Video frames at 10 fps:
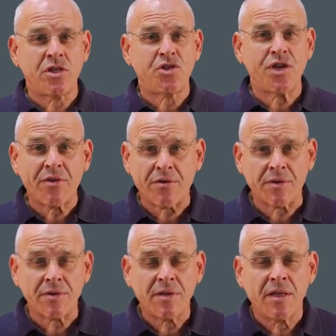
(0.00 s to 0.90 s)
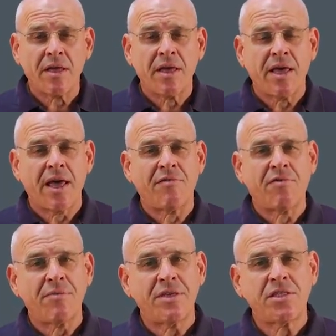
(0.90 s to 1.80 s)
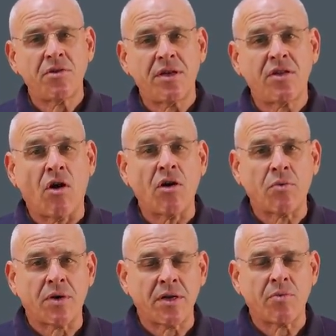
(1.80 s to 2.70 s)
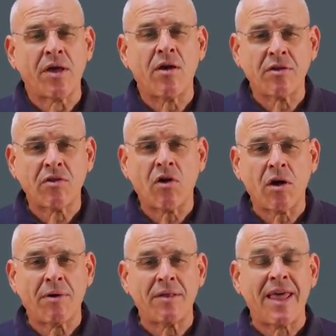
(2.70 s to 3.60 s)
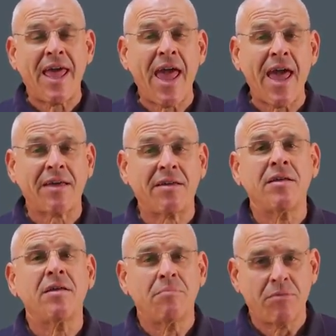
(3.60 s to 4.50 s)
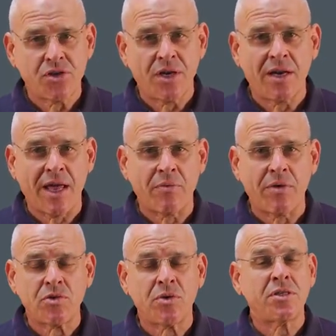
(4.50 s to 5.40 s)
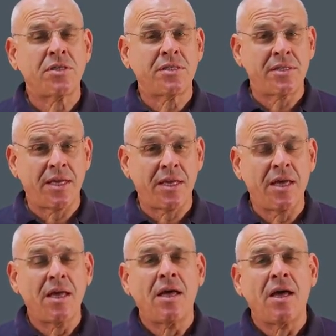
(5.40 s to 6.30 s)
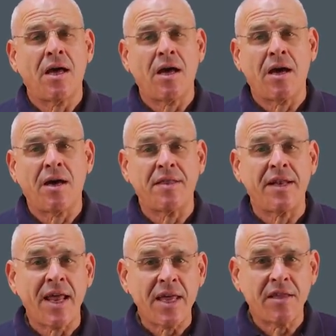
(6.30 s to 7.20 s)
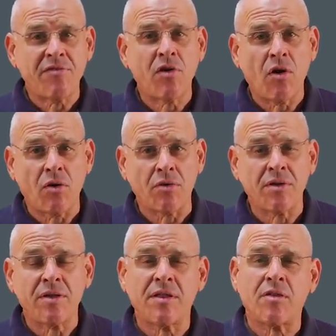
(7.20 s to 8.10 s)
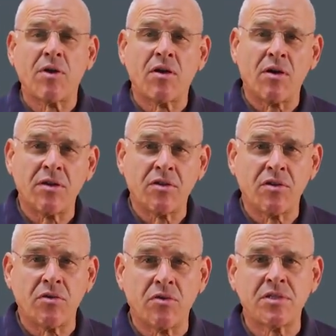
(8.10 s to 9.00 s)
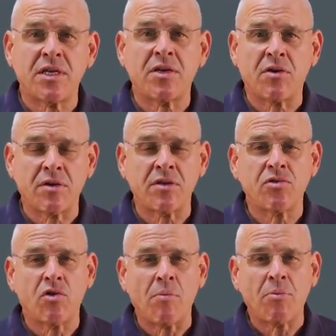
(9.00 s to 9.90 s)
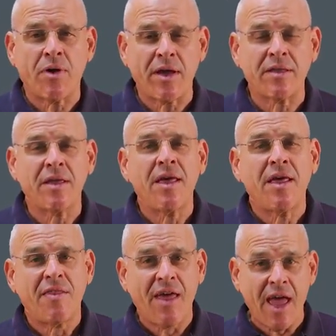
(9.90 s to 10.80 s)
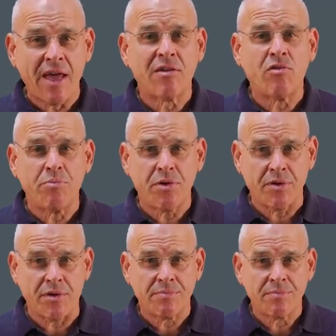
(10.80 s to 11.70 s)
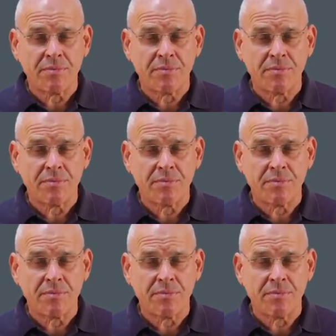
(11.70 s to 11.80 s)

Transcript: in general, and from this unit onward, we're going to talk about the Hack machine language, which is the, uh, uh, the native code that we are going to use in order to operate the Hack computer.